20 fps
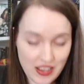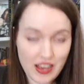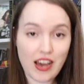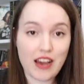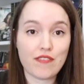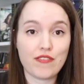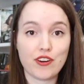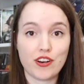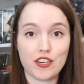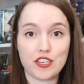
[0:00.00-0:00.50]

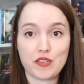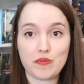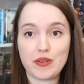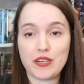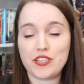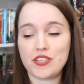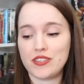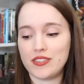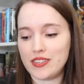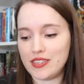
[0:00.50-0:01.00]
I forgot to
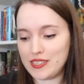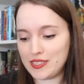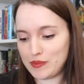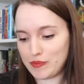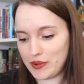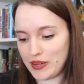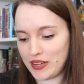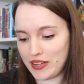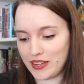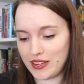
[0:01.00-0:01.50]
mention this,
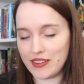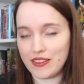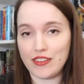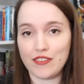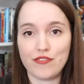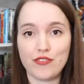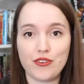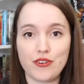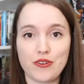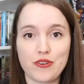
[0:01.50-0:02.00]
but
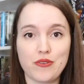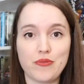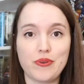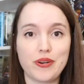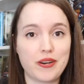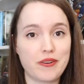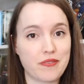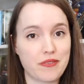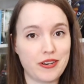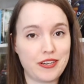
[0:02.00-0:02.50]
if you don't know
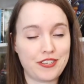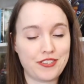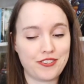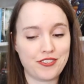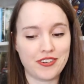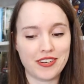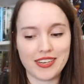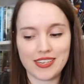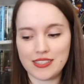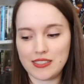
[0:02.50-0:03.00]
what Owlcrate
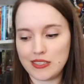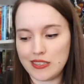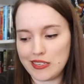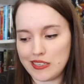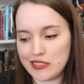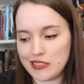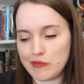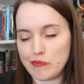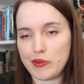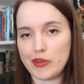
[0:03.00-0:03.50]
Junior is, it
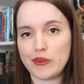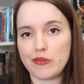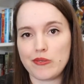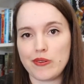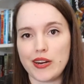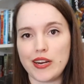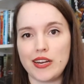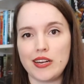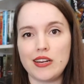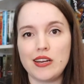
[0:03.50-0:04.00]
is a middle
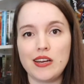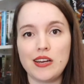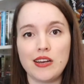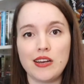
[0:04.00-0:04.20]
grade